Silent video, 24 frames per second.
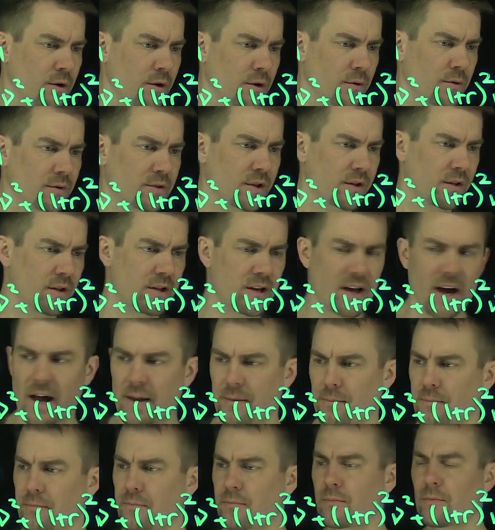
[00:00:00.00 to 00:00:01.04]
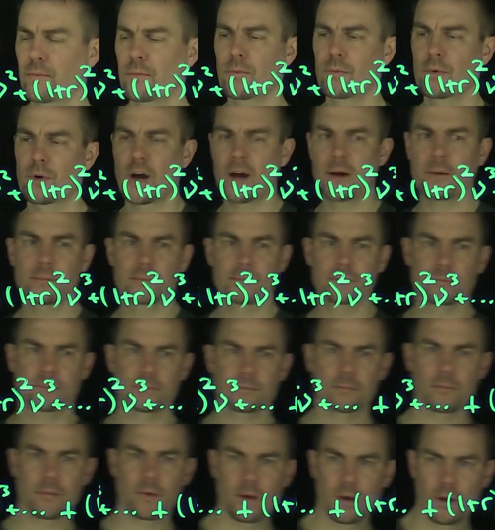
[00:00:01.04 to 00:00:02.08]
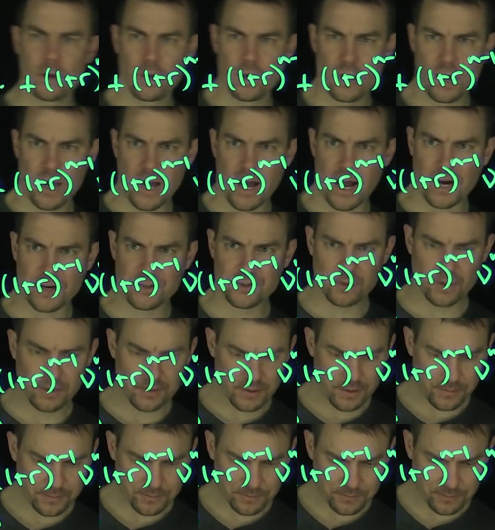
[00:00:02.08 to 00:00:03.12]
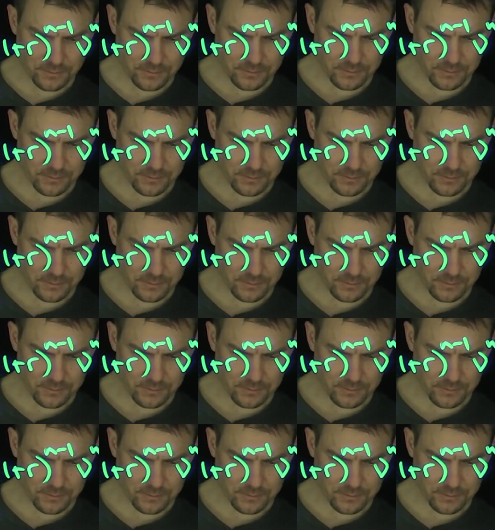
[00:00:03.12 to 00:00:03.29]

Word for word: nu to the end. Okay? Excellent.